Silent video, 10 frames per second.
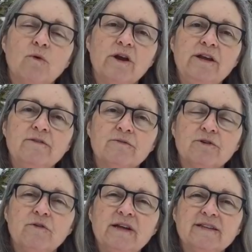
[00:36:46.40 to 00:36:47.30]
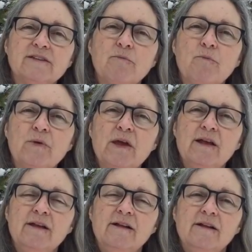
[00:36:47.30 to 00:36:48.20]
working through it.
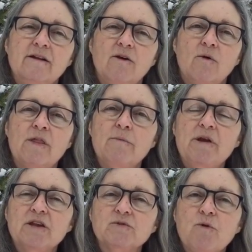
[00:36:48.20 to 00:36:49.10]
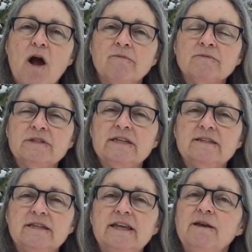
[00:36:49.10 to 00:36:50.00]
One of the biggest problems
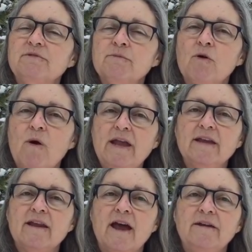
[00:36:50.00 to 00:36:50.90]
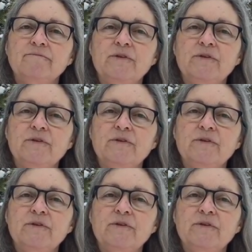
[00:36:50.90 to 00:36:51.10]
is it keeps him awake at night.